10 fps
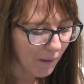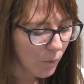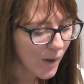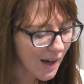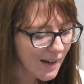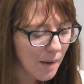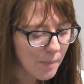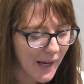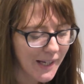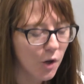We are
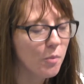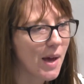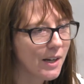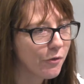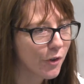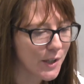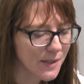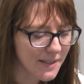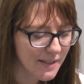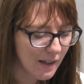campaigning on many
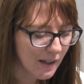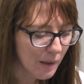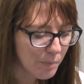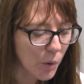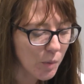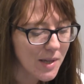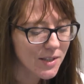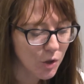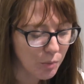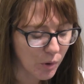fronts, but we
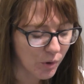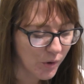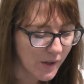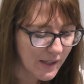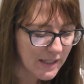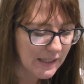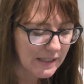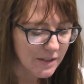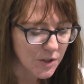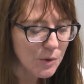must do more.
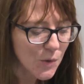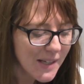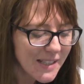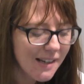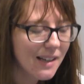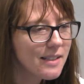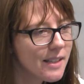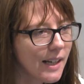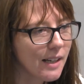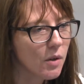So in
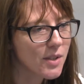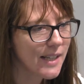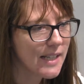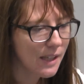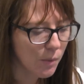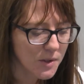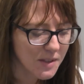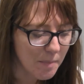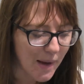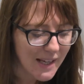2019, CND wants
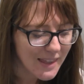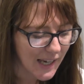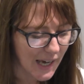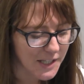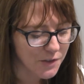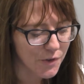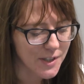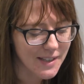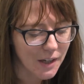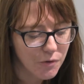to make the case for a
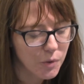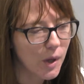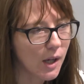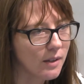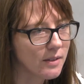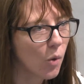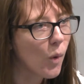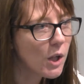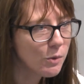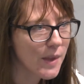safer world, a
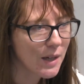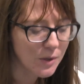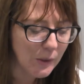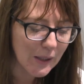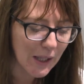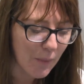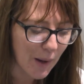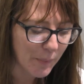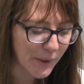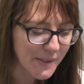world without nuclear
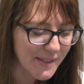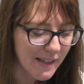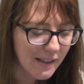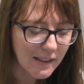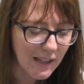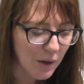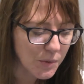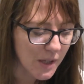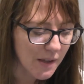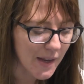weapons,
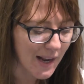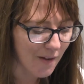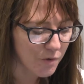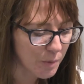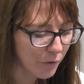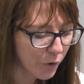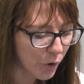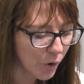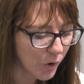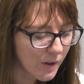louder than ever
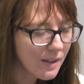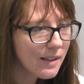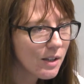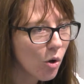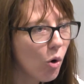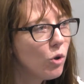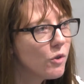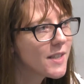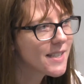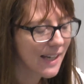before. All
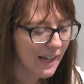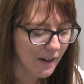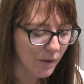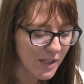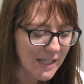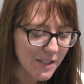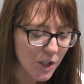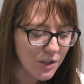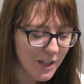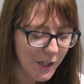of us here need to
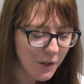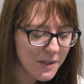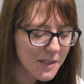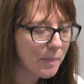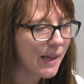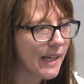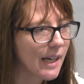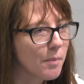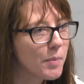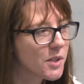continue to speak
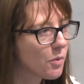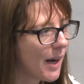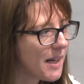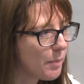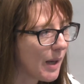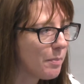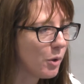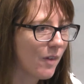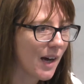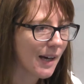and persuade
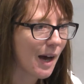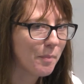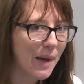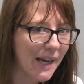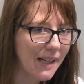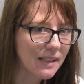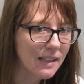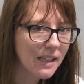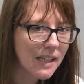people of our campaign.